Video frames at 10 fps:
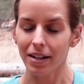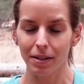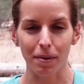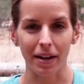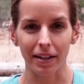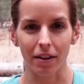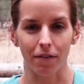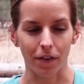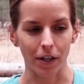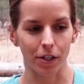probably the
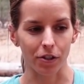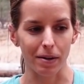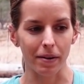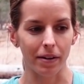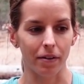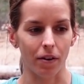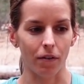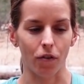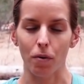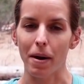first 3 or
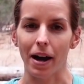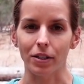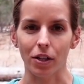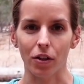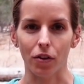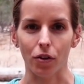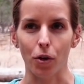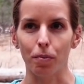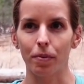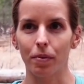4 miles of the
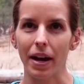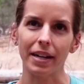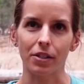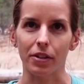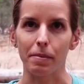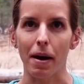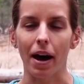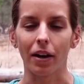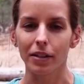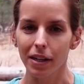loop, I guess 3
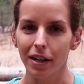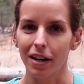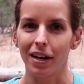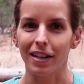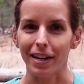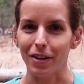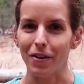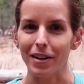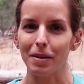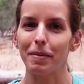miles, like you
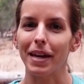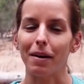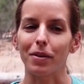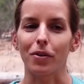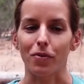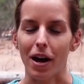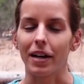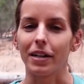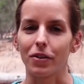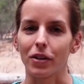have to be able to run
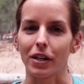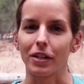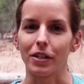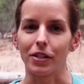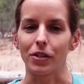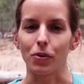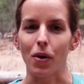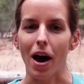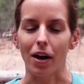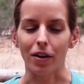in order to do
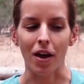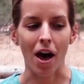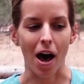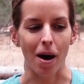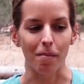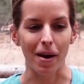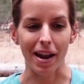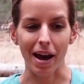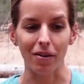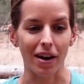well. And
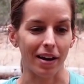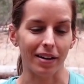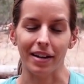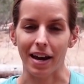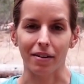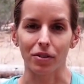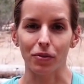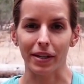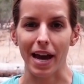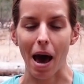I was
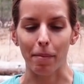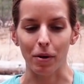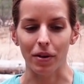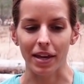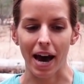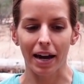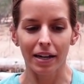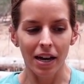really happy with that.